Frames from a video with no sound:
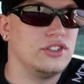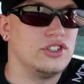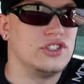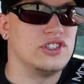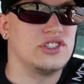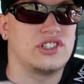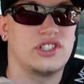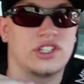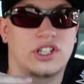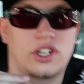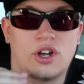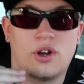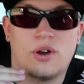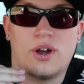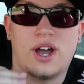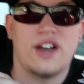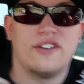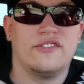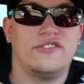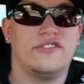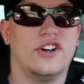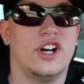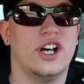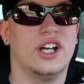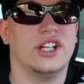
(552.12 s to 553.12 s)
Just to go
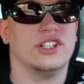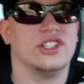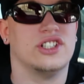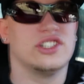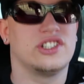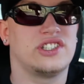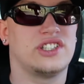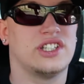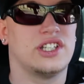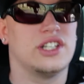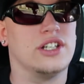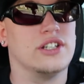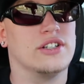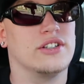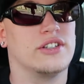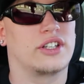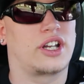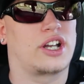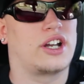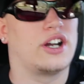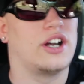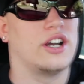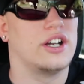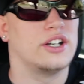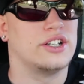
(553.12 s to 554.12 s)
have fun, just to hear the
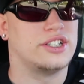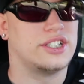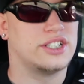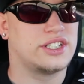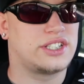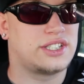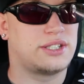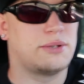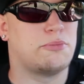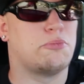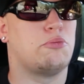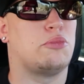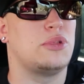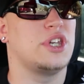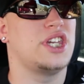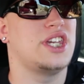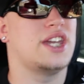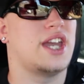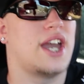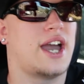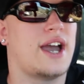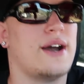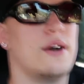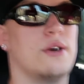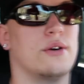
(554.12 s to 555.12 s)
car, just to
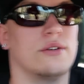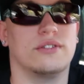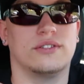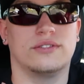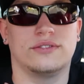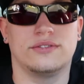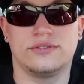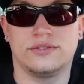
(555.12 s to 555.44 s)
be out.